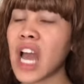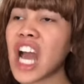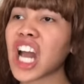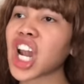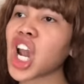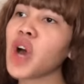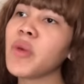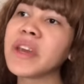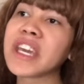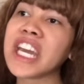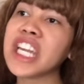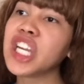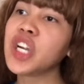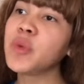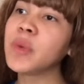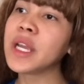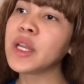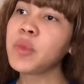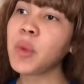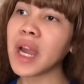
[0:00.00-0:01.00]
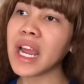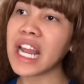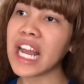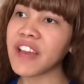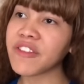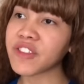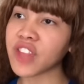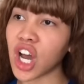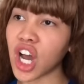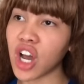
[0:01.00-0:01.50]
Chloe, can you read where I
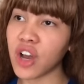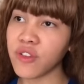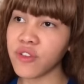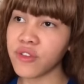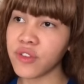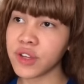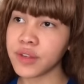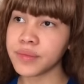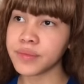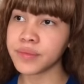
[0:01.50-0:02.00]
left off?